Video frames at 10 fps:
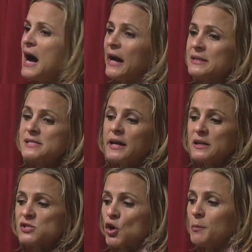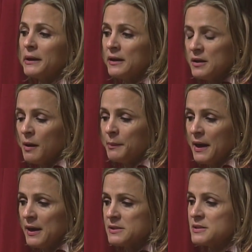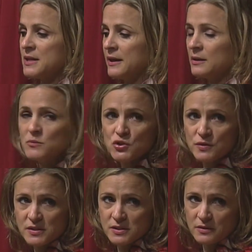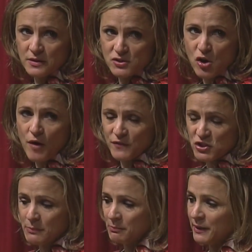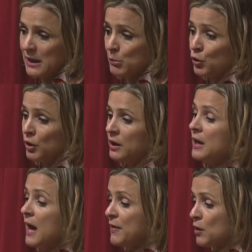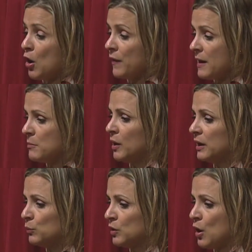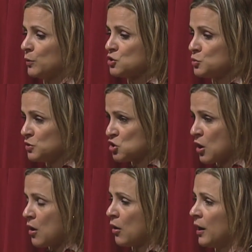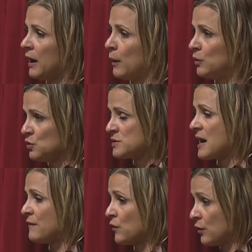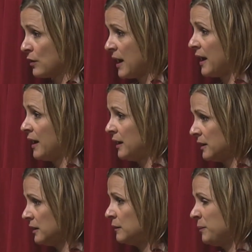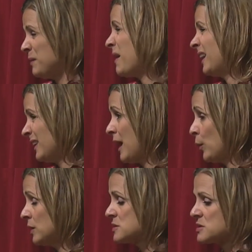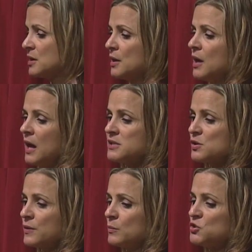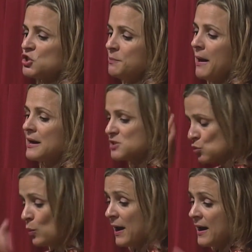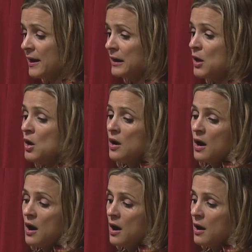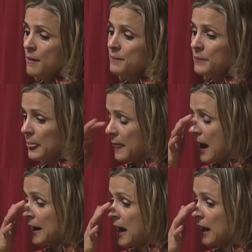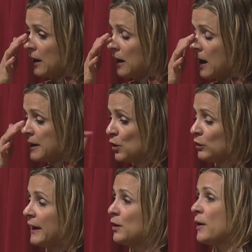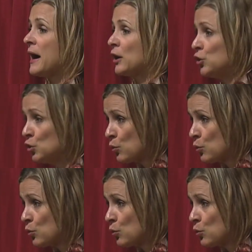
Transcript: I decided to start making cupcakes and taking them to this coffee shop in my neighborhood. And then all that money would go into a jar, and I would use that for her hay, and it'd be my allowance. And so then when she passed away, a year later, I got a new